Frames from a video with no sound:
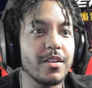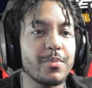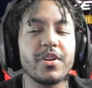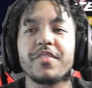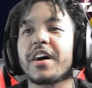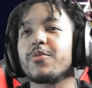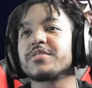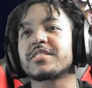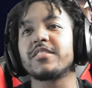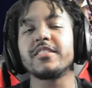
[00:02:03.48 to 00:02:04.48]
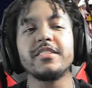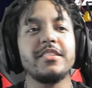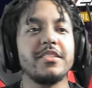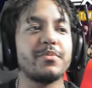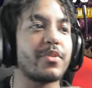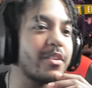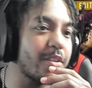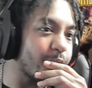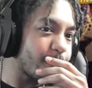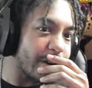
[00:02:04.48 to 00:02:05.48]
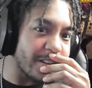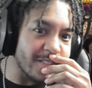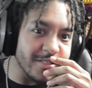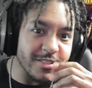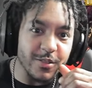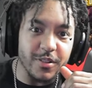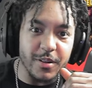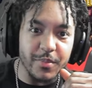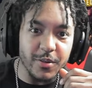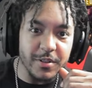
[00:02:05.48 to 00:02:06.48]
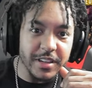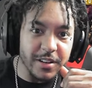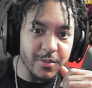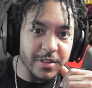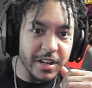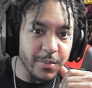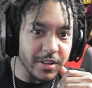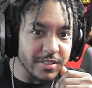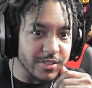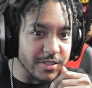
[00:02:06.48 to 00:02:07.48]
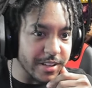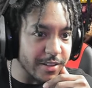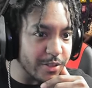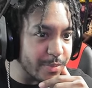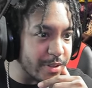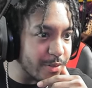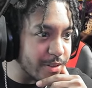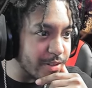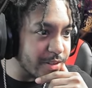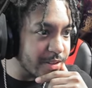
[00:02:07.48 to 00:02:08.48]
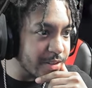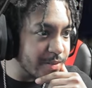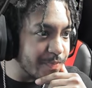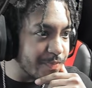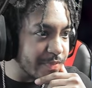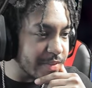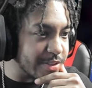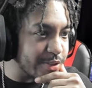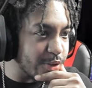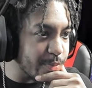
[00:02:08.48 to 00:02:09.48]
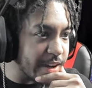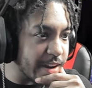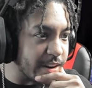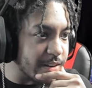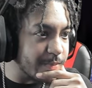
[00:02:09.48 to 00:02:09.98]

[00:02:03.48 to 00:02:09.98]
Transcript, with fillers: Bruh, that was clean, bruh. Oh my goodness. Hold on, bro. We gotta we gotta break this shit down a little bit. Hold on. Let's go back.